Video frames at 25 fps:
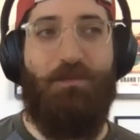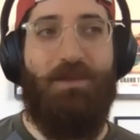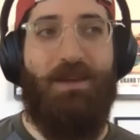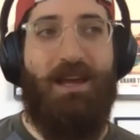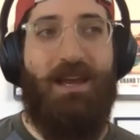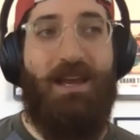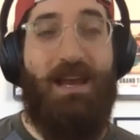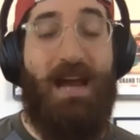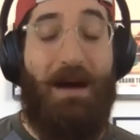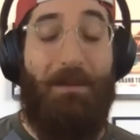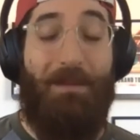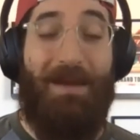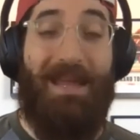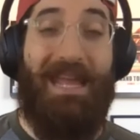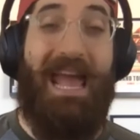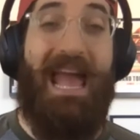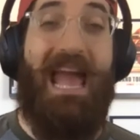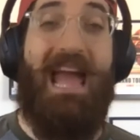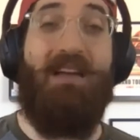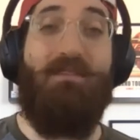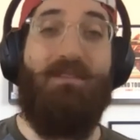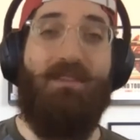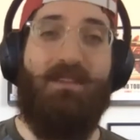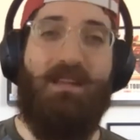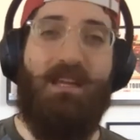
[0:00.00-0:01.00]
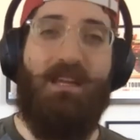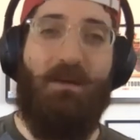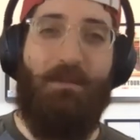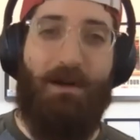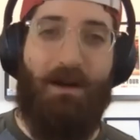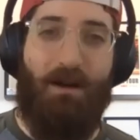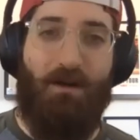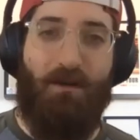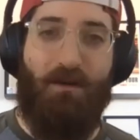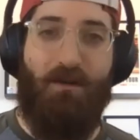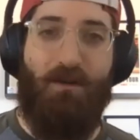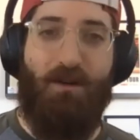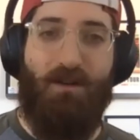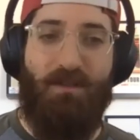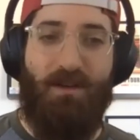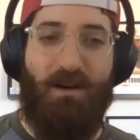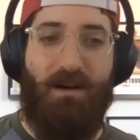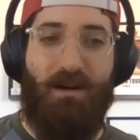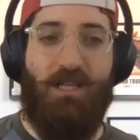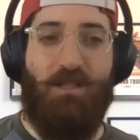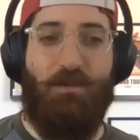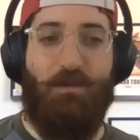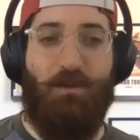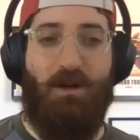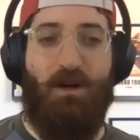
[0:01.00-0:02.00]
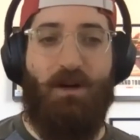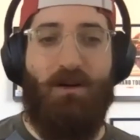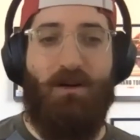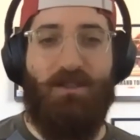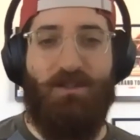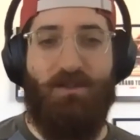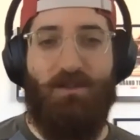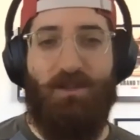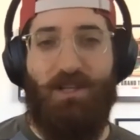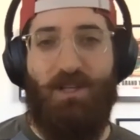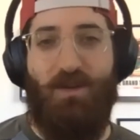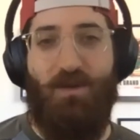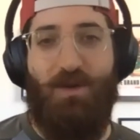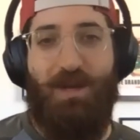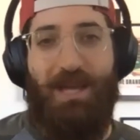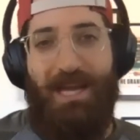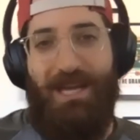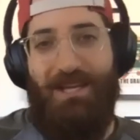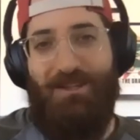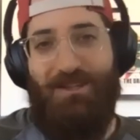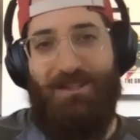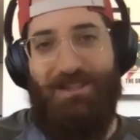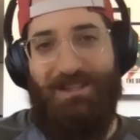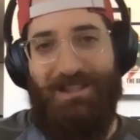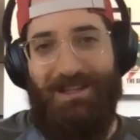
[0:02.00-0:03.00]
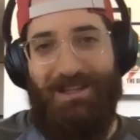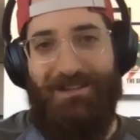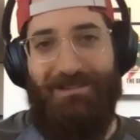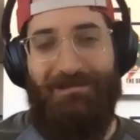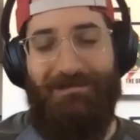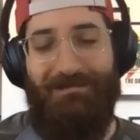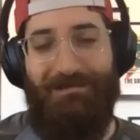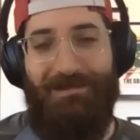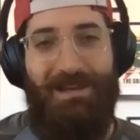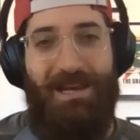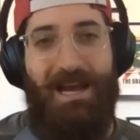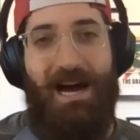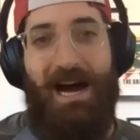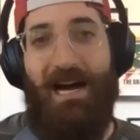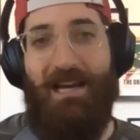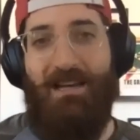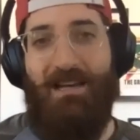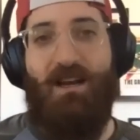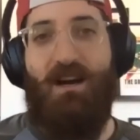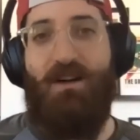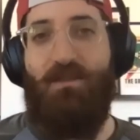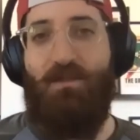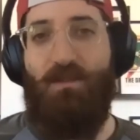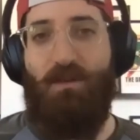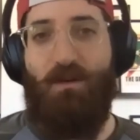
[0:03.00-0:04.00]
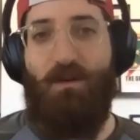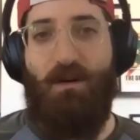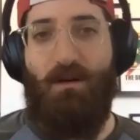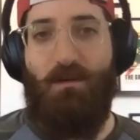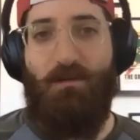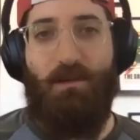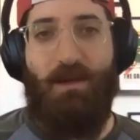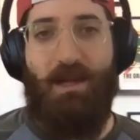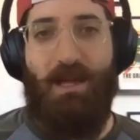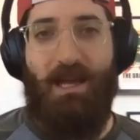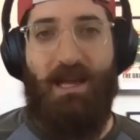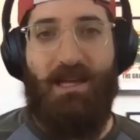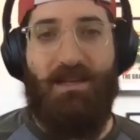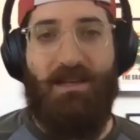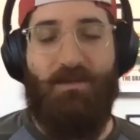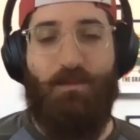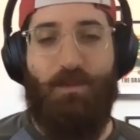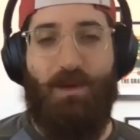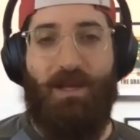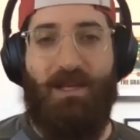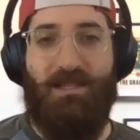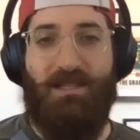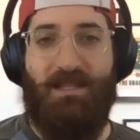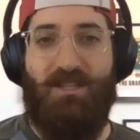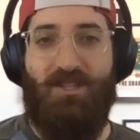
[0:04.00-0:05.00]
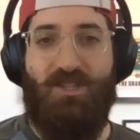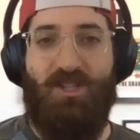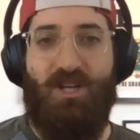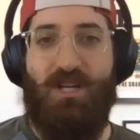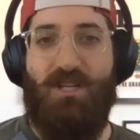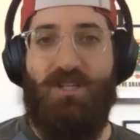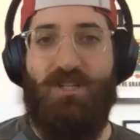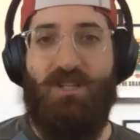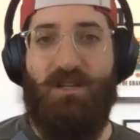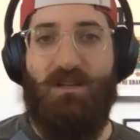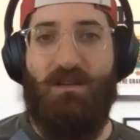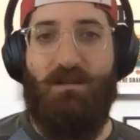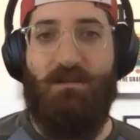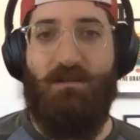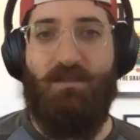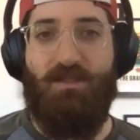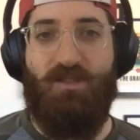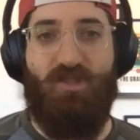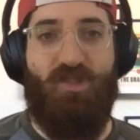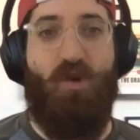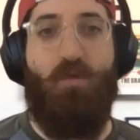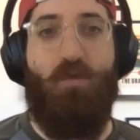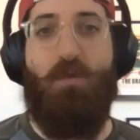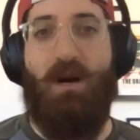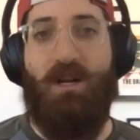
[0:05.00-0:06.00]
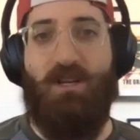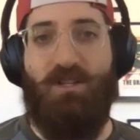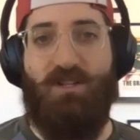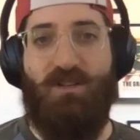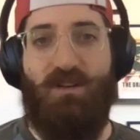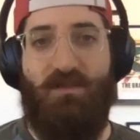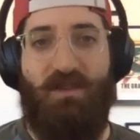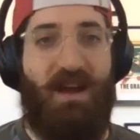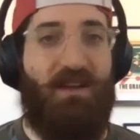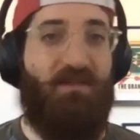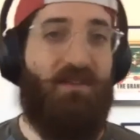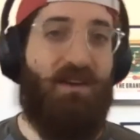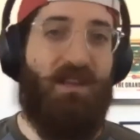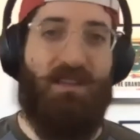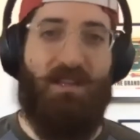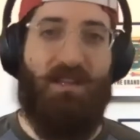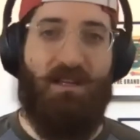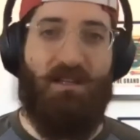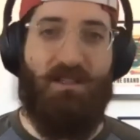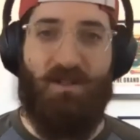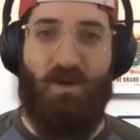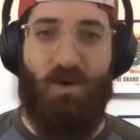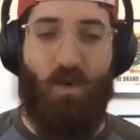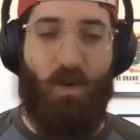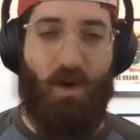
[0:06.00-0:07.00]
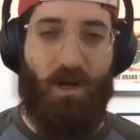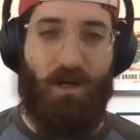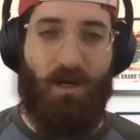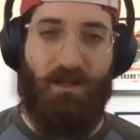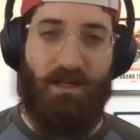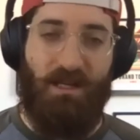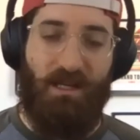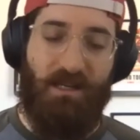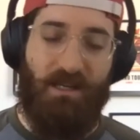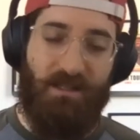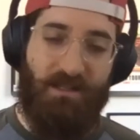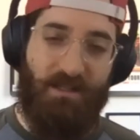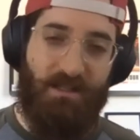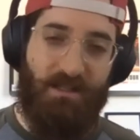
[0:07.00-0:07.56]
not make everything about coronavirus, but also like, you can't just like not cover it because it's changing so much of everything so quickly.